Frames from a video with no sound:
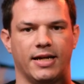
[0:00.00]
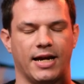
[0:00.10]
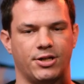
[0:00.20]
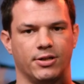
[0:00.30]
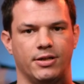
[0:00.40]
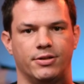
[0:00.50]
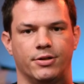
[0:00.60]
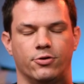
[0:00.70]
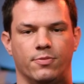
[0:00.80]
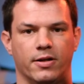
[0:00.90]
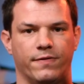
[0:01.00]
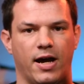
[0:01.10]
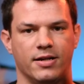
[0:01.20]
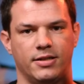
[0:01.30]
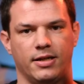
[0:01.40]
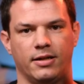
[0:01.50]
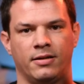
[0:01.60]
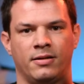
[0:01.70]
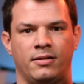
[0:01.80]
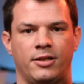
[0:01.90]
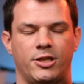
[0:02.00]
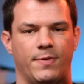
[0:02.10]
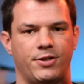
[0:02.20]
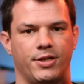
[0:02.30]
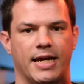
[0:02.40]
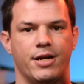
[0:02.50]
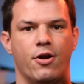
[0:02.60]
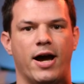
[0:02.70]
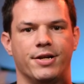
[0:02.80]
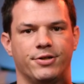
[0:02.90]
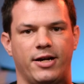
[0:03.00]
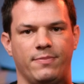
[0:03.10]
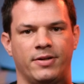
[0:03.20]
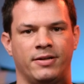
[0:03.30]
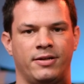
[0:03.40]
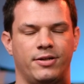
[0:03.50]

I actually used to do a bit of hunting, especially at night time.